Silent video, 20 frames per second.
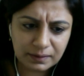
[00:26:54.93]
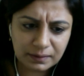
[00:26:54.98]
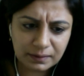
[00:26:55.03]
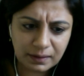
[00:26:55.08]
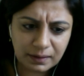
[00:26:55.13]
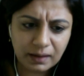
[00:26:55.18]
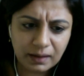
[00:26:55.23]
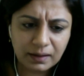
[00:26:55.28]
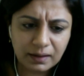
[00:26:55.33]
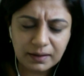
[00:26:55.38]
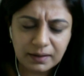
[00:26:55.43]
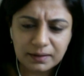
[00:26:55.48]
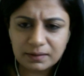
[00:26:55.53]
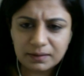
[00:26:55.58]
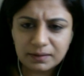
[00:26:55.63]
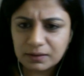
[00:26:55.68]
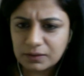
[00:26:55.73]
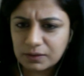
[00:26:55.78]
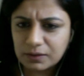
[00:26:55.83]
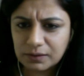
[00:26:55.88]
Naga
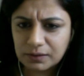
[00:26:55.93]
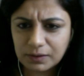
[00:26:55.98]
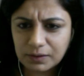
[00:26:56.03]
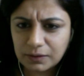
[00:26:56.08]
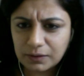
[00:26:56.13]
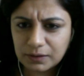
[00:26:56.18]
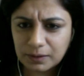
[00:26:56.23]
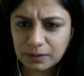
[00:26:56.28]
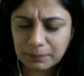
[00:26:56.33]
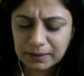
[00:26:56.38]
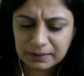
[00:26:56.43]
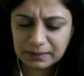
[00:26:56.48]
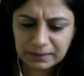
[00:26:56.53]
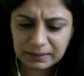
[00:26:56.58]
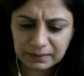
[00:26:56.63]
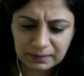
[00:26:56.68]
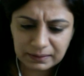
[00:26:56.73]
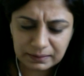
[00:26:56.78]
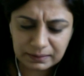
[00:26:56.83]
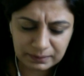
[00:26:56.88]
insurgency or the
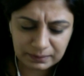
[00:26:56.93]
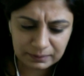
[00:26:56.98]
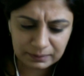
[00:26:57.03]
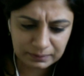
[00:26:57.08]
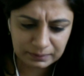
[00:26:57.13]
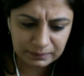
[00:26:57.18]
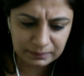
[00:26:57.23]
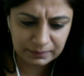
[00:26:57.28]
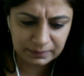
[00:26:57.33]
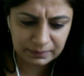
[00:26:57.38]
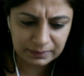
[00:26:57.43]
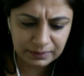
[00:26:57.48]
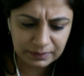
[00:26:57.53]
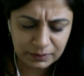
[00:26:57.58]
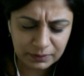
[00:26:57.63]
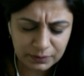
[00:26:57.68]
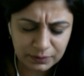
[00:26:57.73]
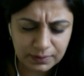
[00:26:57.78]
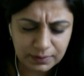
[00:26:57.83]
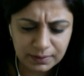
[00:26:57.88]
Meitei
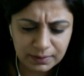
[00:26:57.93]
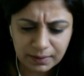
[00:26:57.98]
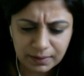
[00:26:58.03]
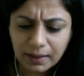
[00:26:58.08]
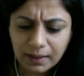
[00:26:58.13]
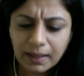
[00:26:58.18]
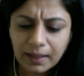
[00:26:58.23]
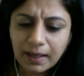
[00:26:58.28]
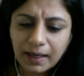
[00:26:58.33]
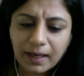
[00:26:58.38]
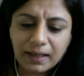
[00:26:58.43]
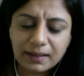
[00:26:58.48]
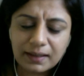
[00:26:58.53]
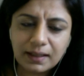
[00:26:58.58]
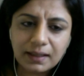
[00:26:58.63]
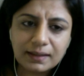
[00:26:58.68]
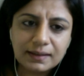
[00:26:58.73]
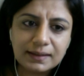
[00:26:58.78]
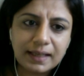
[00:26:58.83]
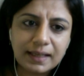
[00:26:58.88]
insurgency. It
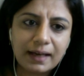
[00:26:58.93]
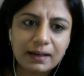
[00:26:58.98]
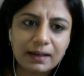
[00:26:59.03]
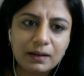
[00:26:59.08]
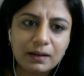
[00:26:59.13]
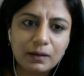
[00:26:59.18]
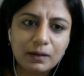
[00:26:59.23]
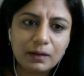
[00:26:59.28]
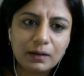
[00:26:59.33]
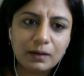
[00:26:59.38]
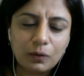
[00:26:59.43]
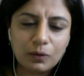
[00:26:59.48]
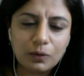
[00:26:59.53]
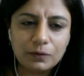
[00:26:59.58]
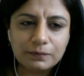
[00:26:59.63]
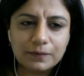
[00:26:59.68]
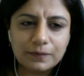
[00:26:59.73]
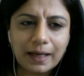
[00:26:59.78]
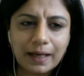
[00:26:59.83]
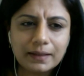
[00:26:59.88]
does tackle
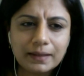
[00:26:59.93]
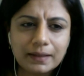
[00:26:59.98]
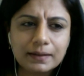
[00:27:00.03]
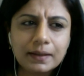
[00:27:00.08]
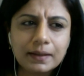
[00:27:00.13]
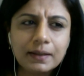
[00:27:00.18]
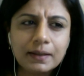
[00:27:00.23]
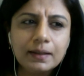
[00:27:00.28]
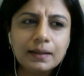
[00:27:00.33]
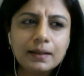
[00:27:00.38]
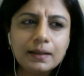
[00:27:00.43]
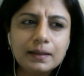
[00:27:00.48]
all of that.